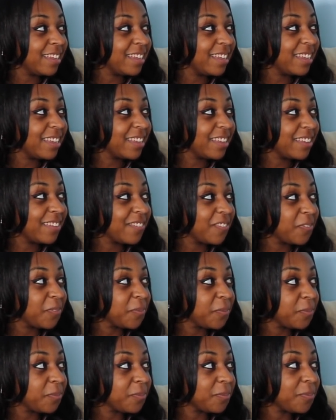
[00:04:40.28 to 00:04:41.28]

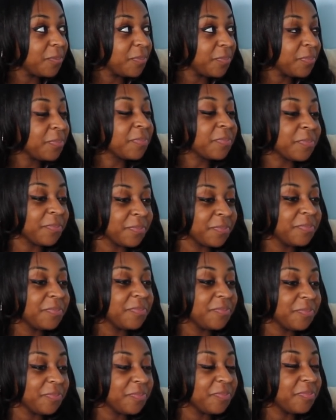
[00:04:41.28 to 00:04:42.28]

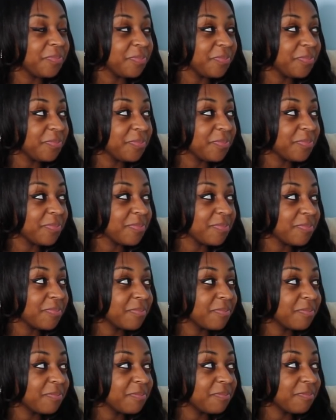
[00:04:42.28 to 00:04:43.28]

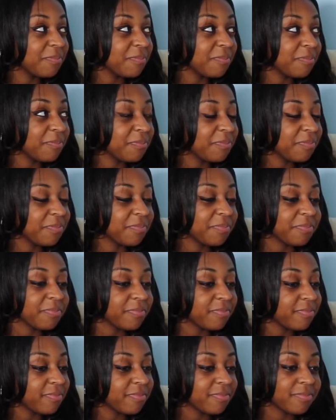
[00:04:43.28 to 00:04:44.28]

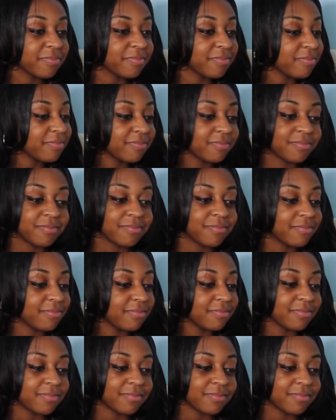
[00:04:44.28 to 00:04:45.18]
No words are spoken by the person on screen.